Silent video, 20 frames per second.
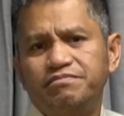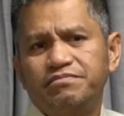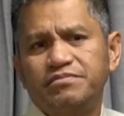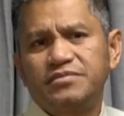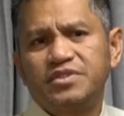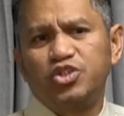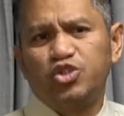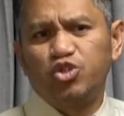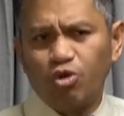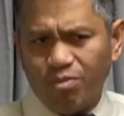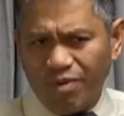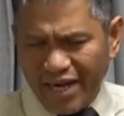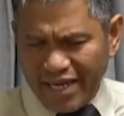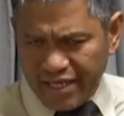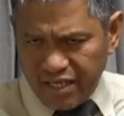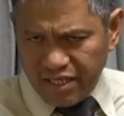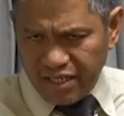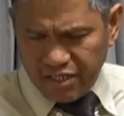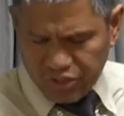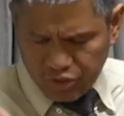Joe
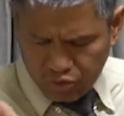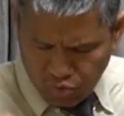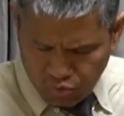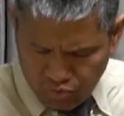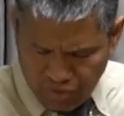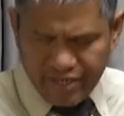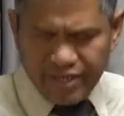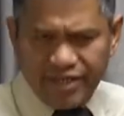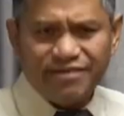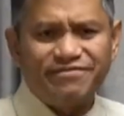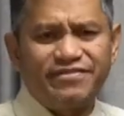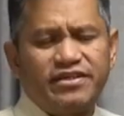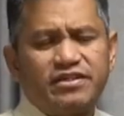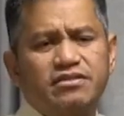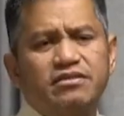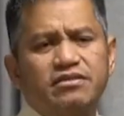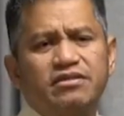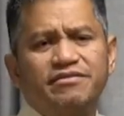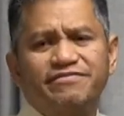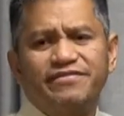Biden is already
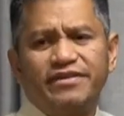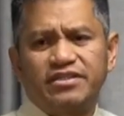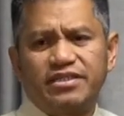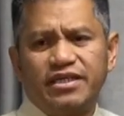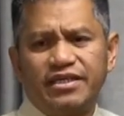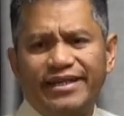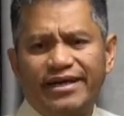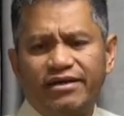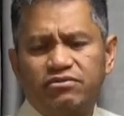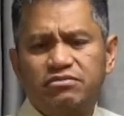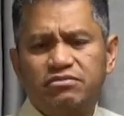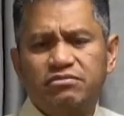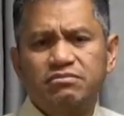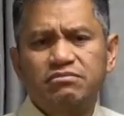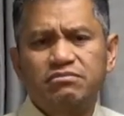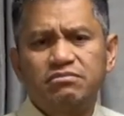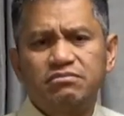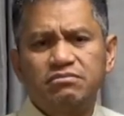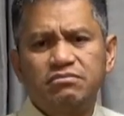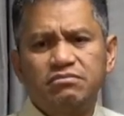infected now.
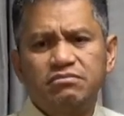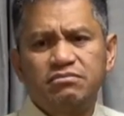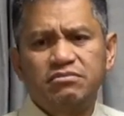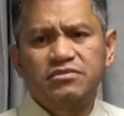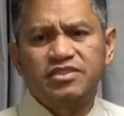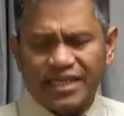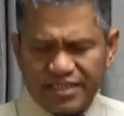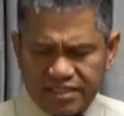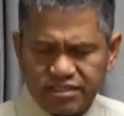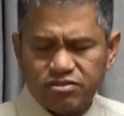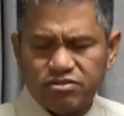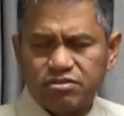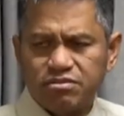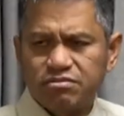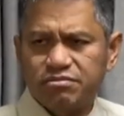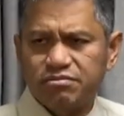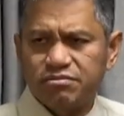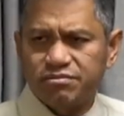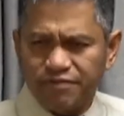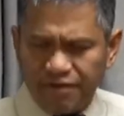Just
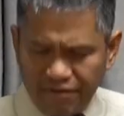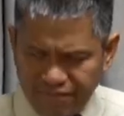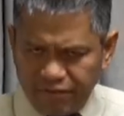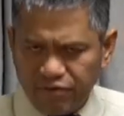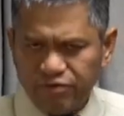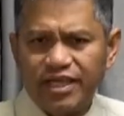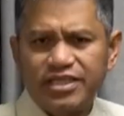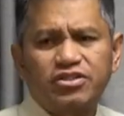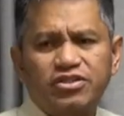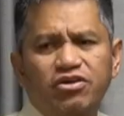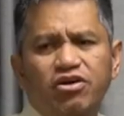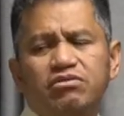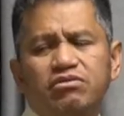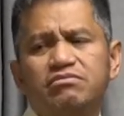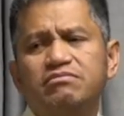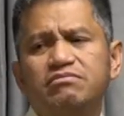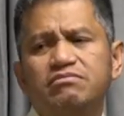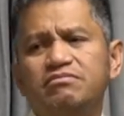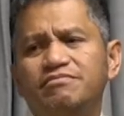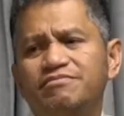a few days ago.
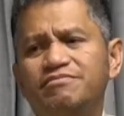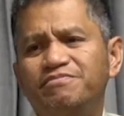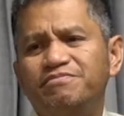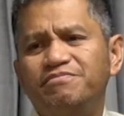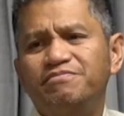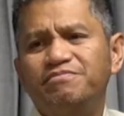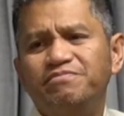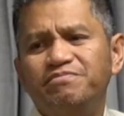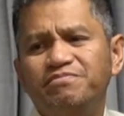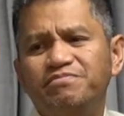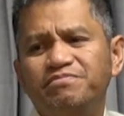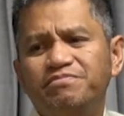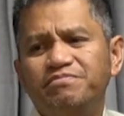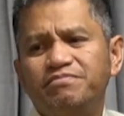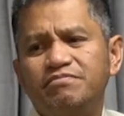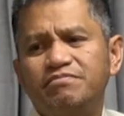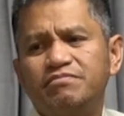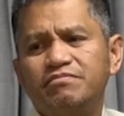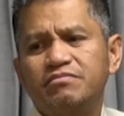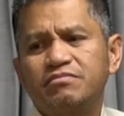Infected of the
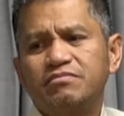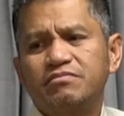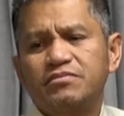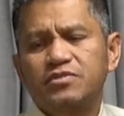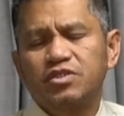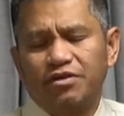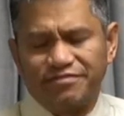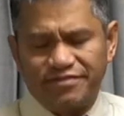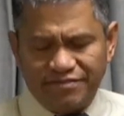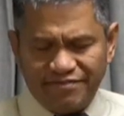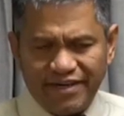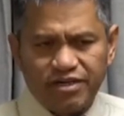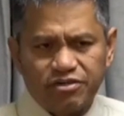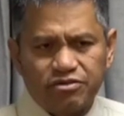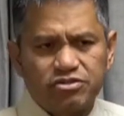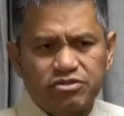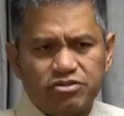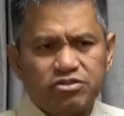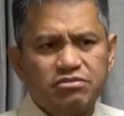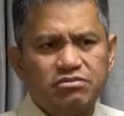virus. Of the virus.
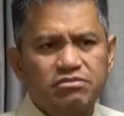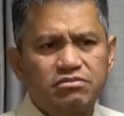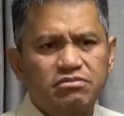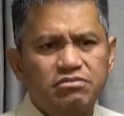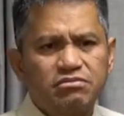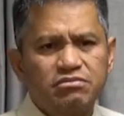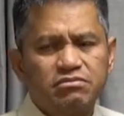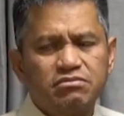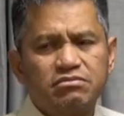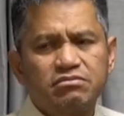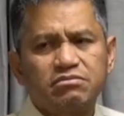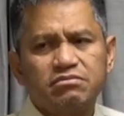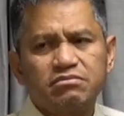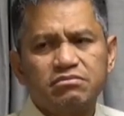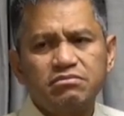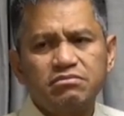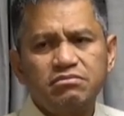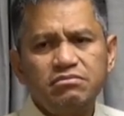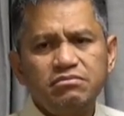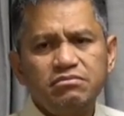The new
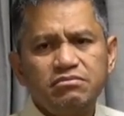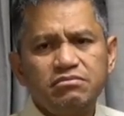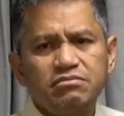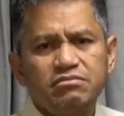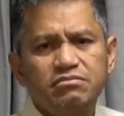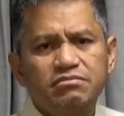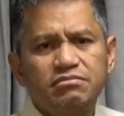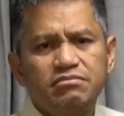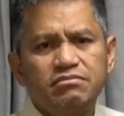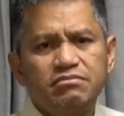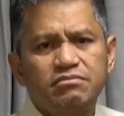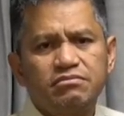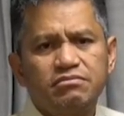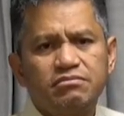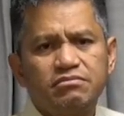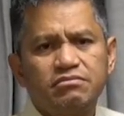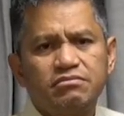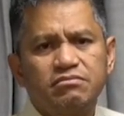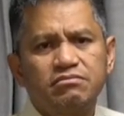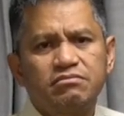
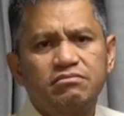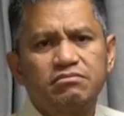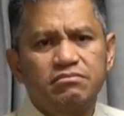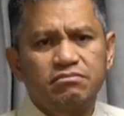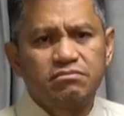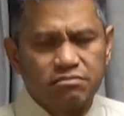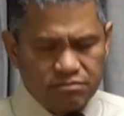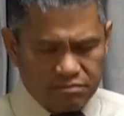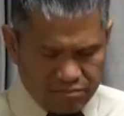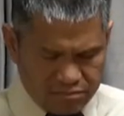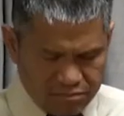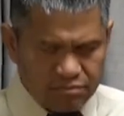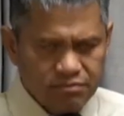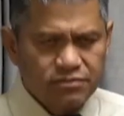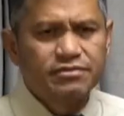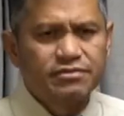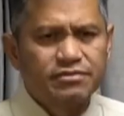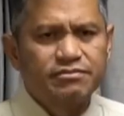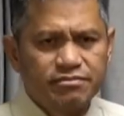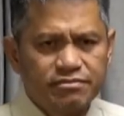
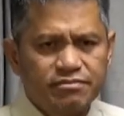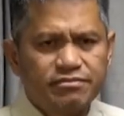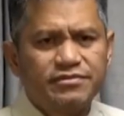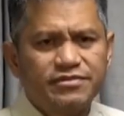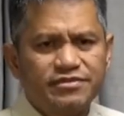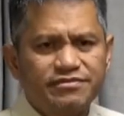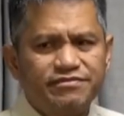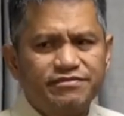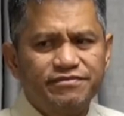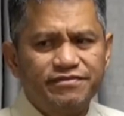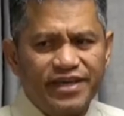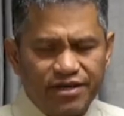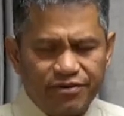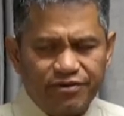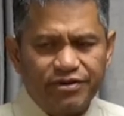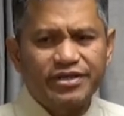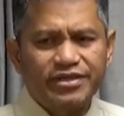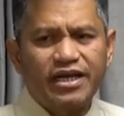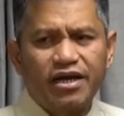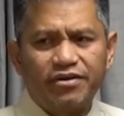one. Very
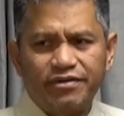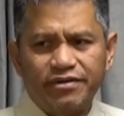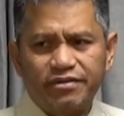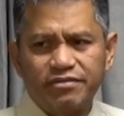current.